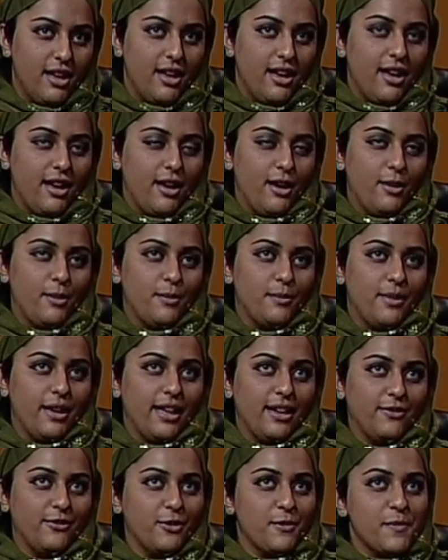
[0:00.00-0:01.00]

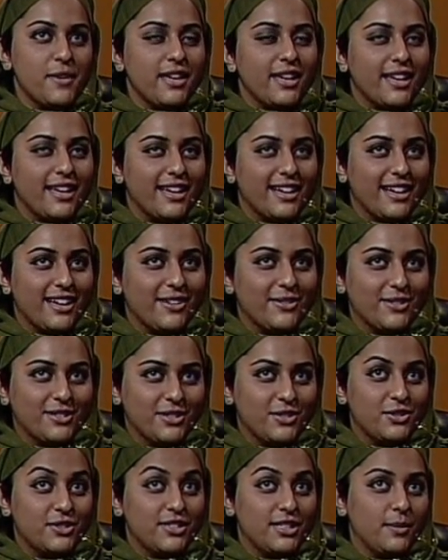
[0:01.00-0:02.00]
And for me, it was
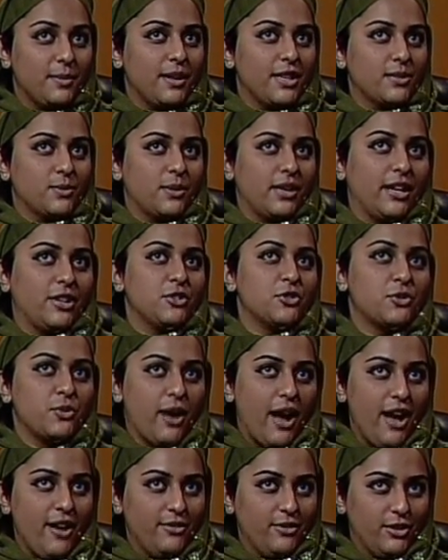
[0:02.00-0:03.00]
interesting because when I
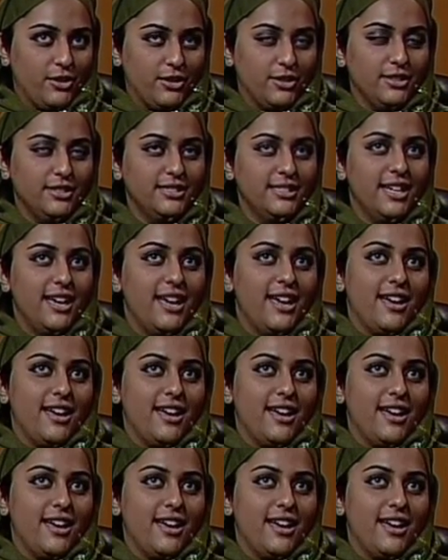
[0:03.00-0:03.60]
traveled,